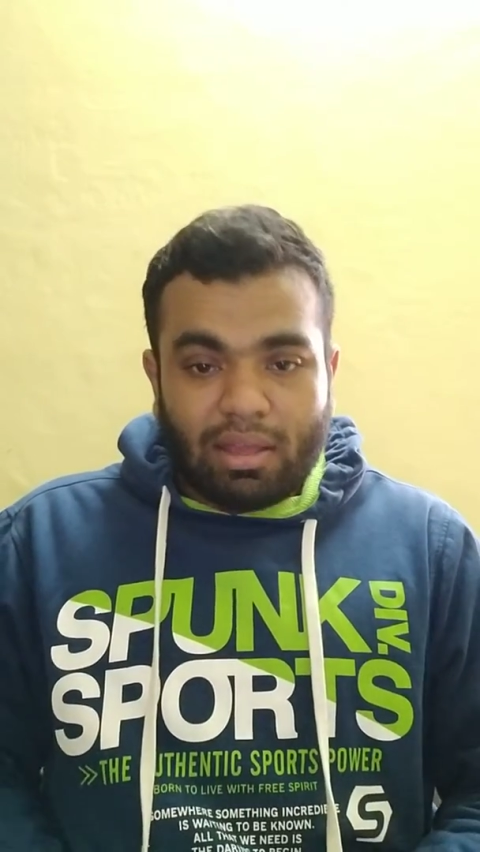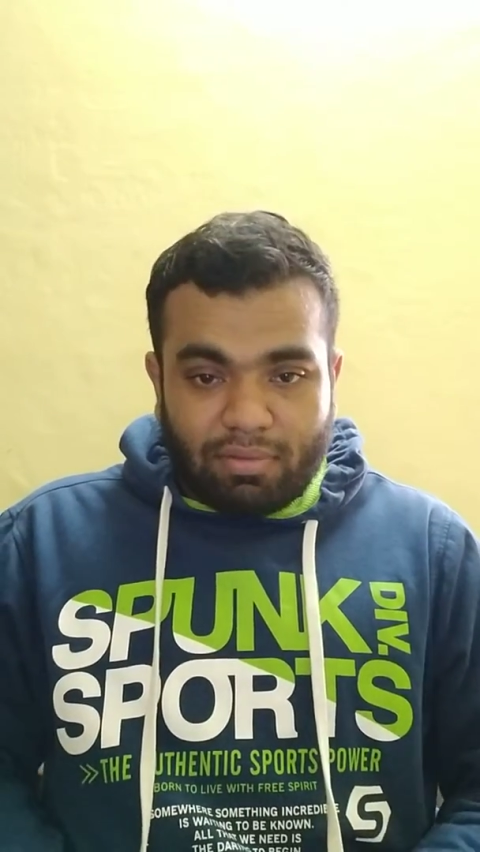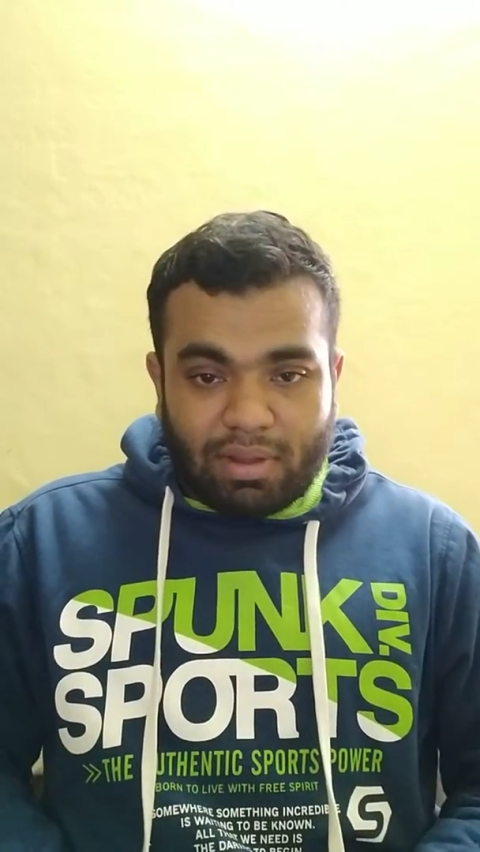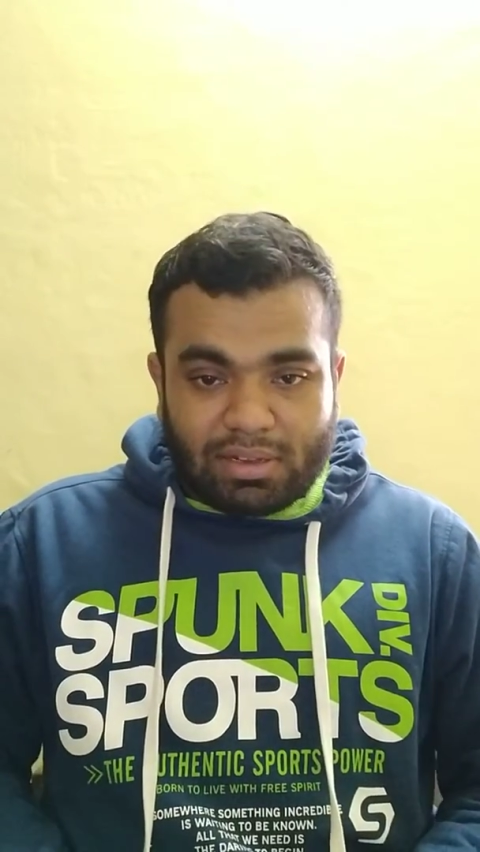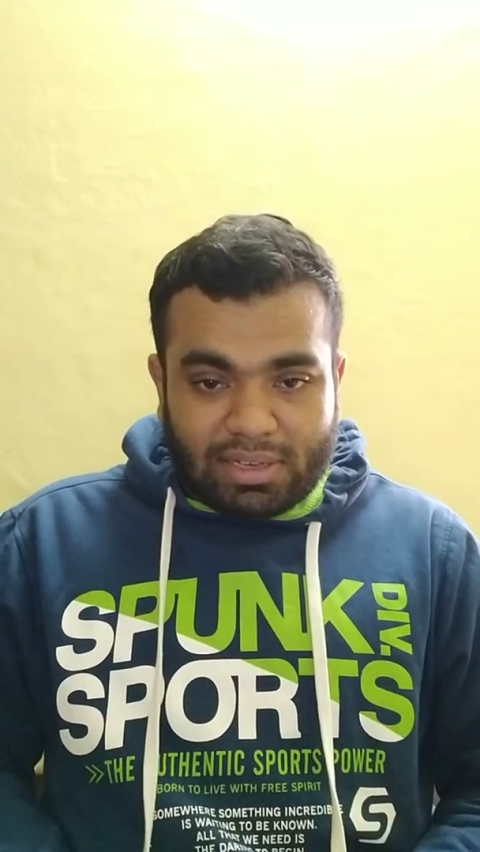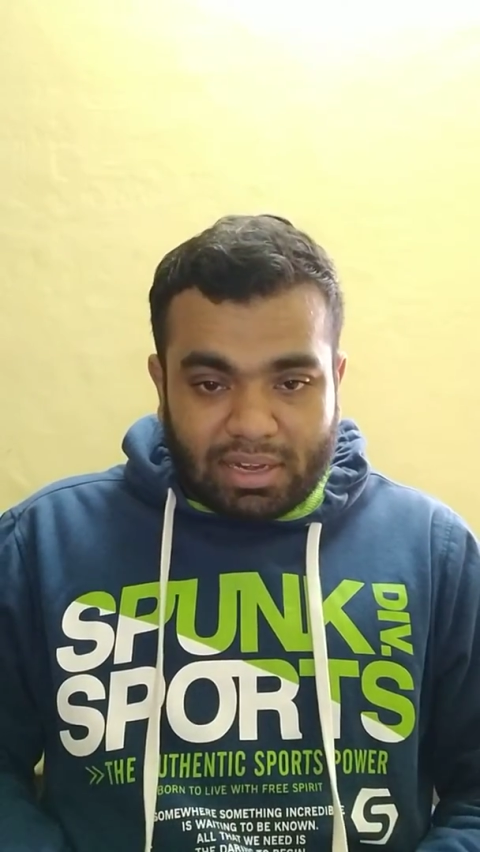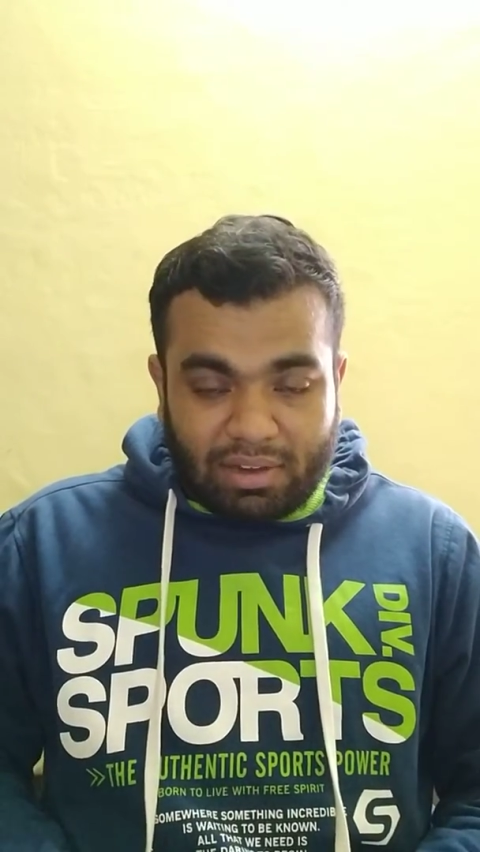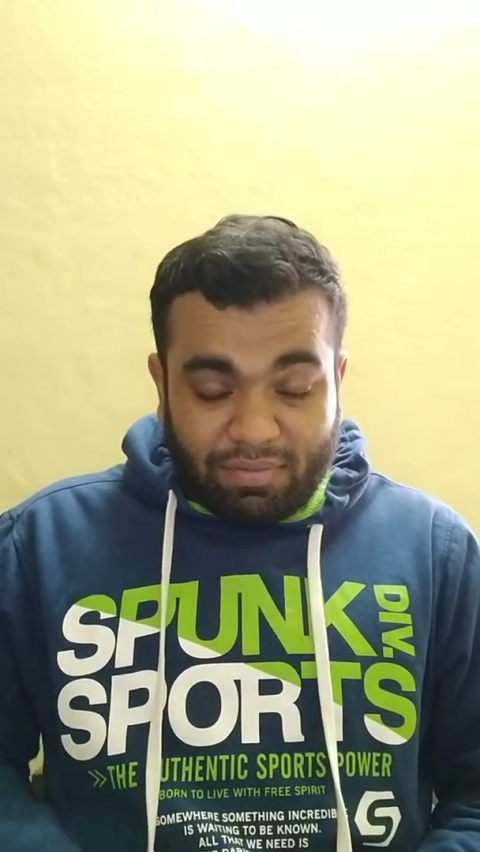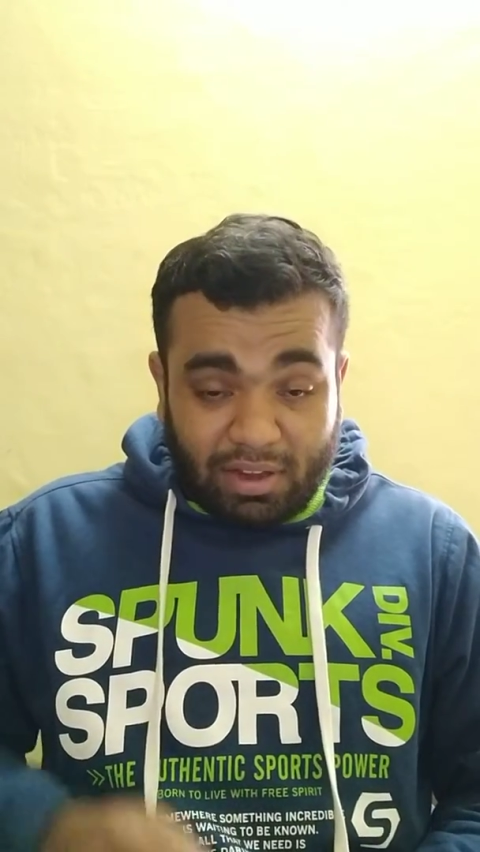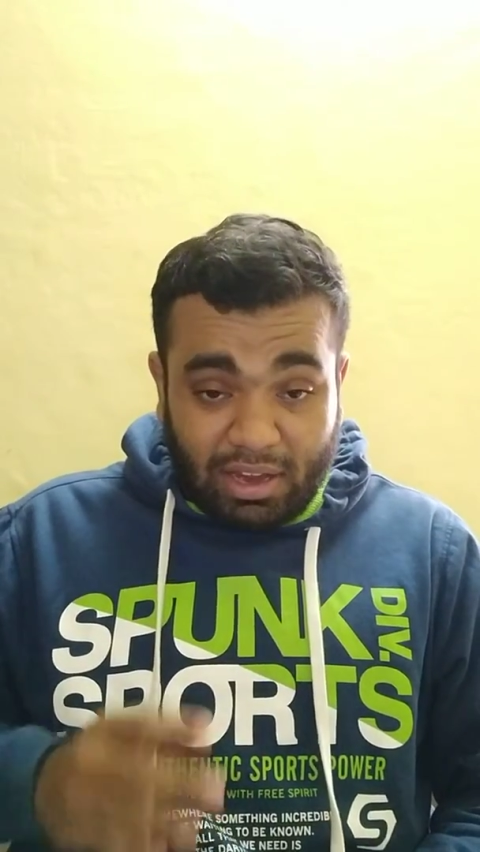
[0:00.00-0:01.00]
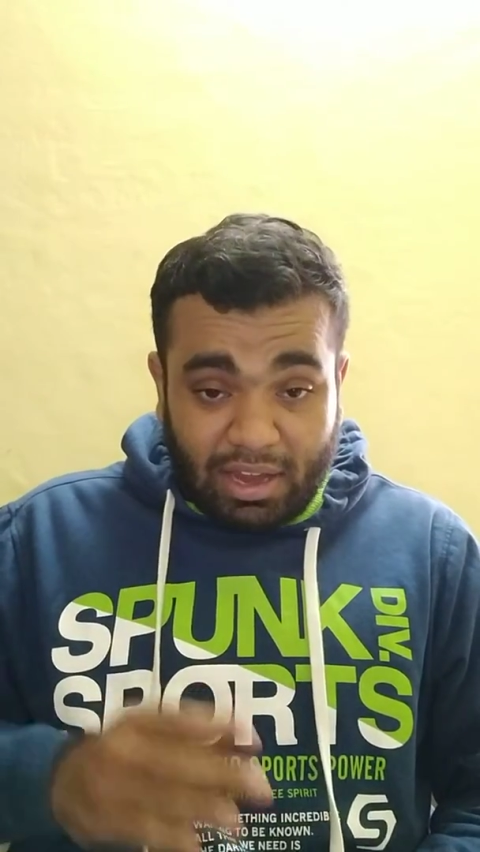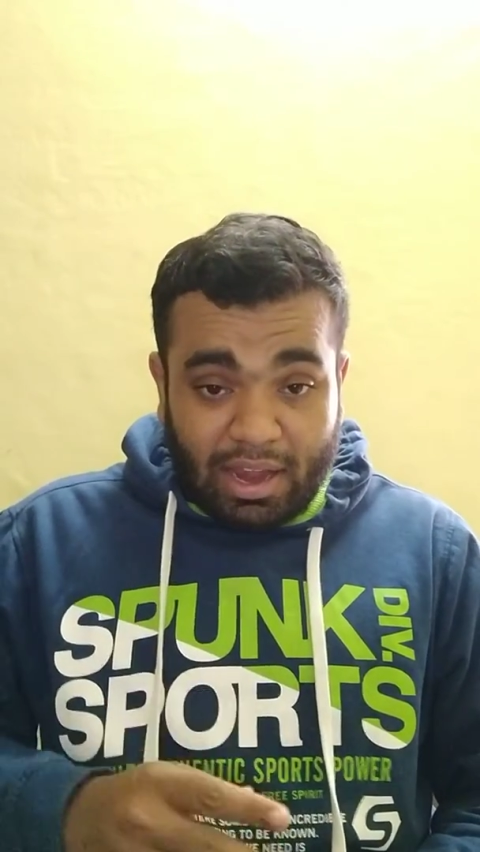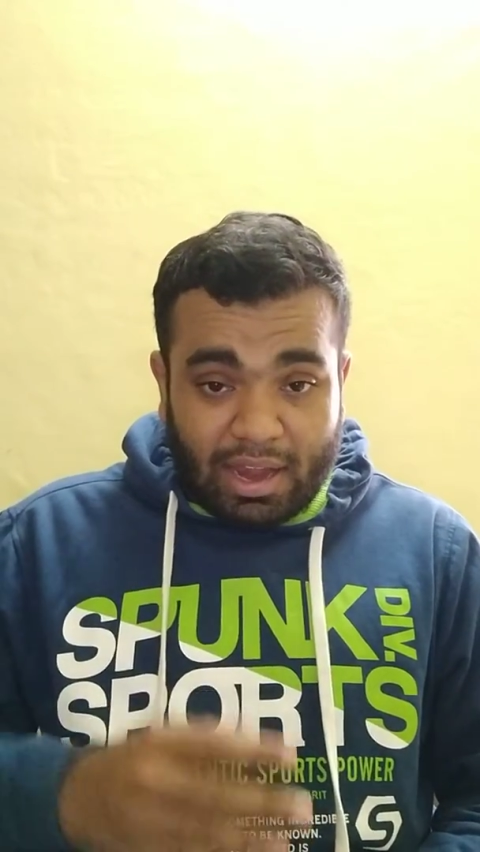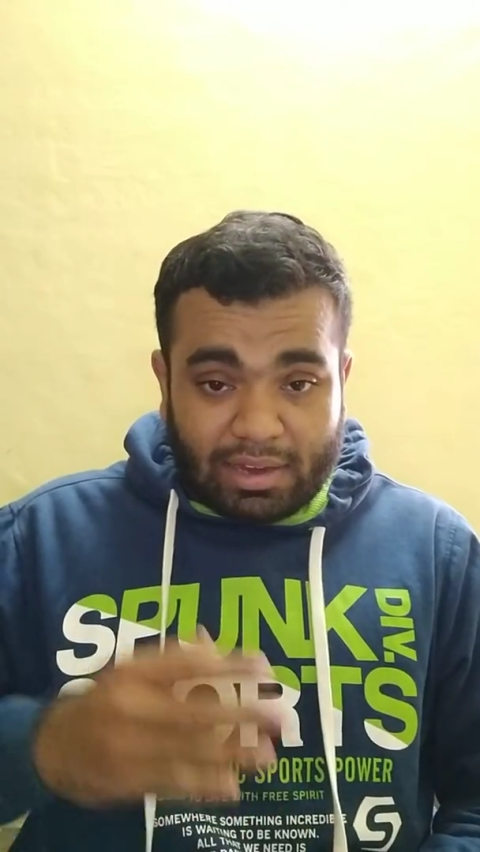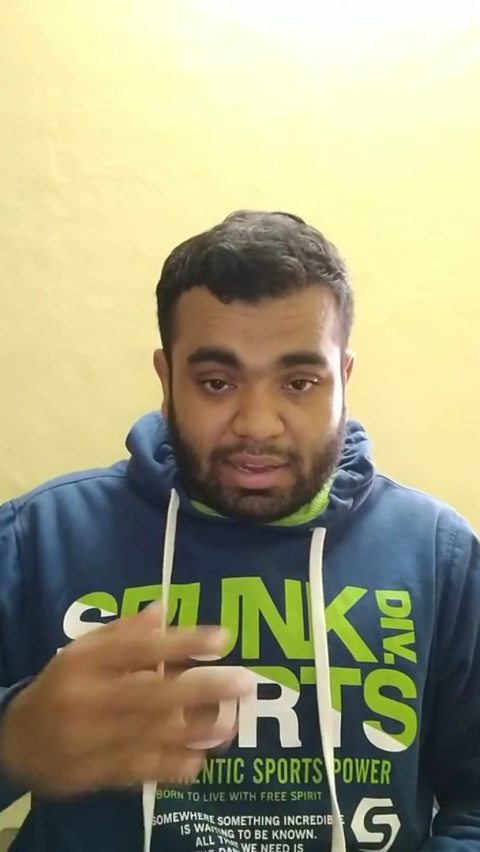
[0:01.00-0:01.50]
Well said, if
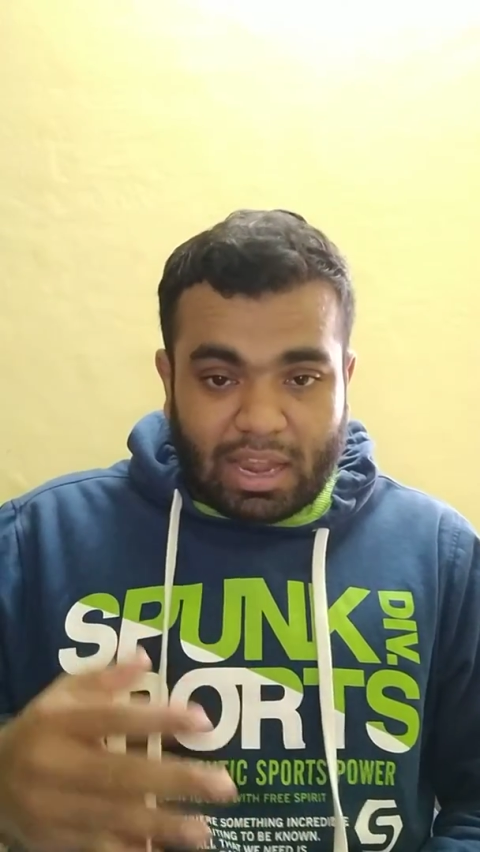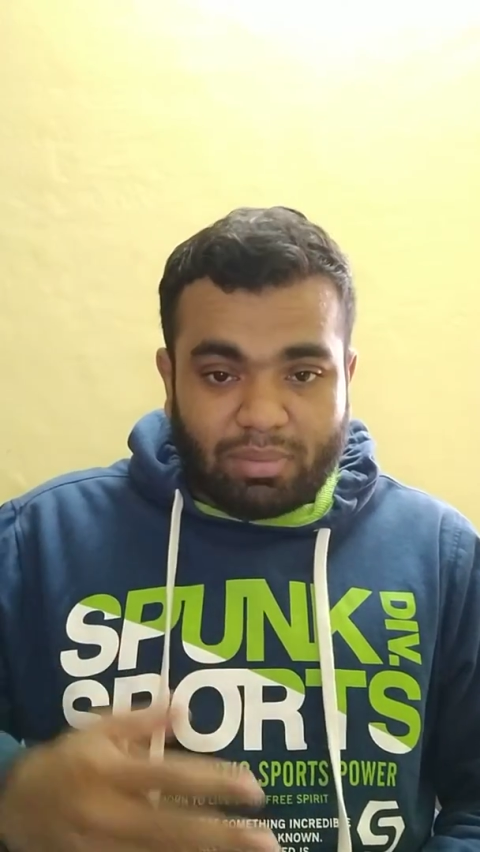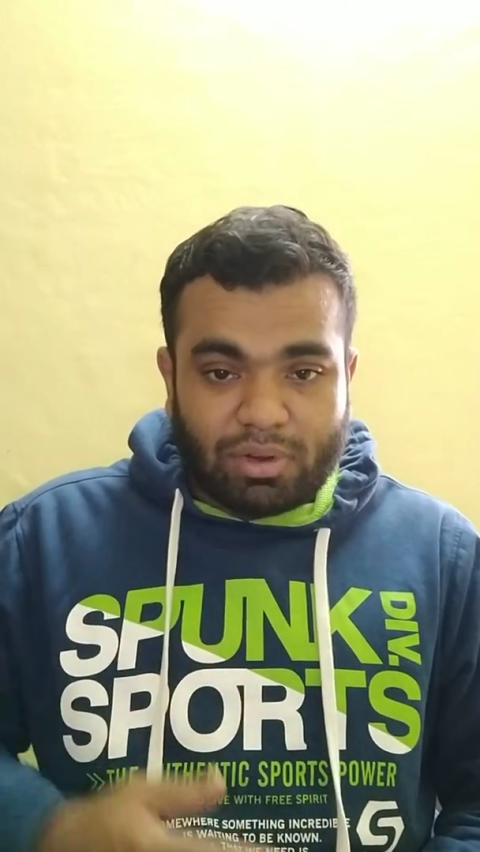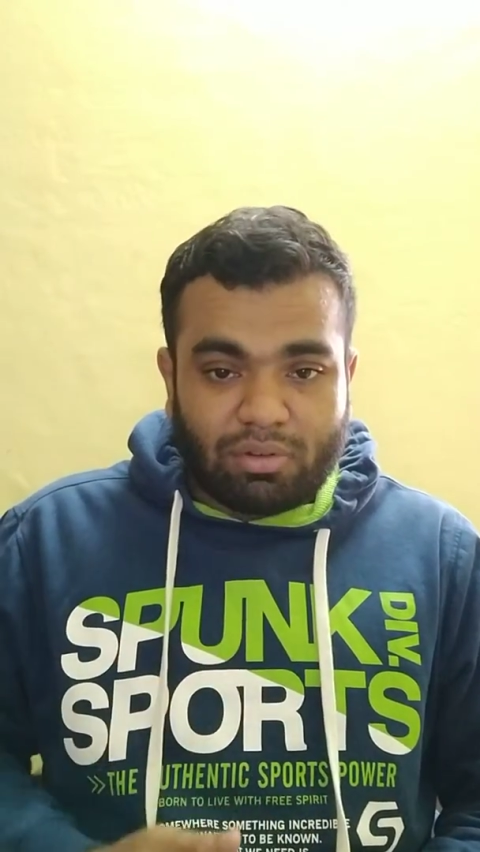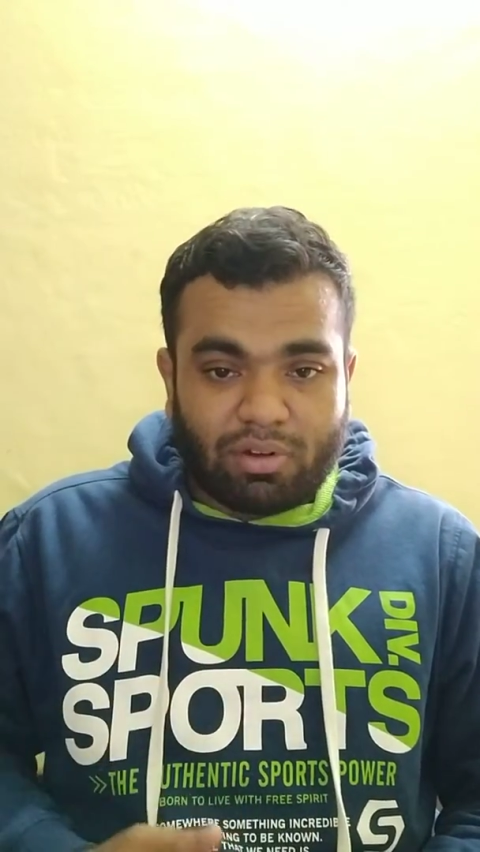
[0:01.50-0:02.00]
he and the captain